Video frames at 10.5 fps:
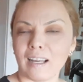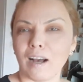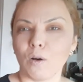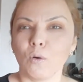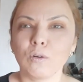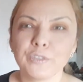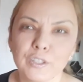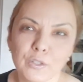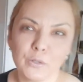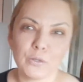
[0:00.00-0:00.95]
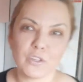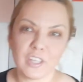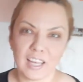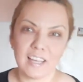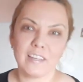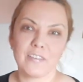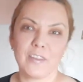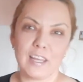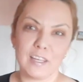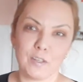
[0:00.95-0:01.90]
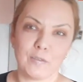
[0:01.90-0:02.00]
How often do you say
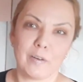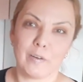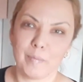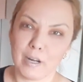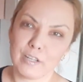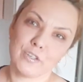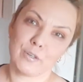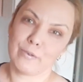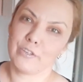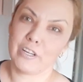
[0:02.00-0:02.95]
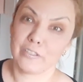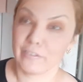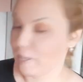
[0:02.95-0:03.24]
thank you very much or just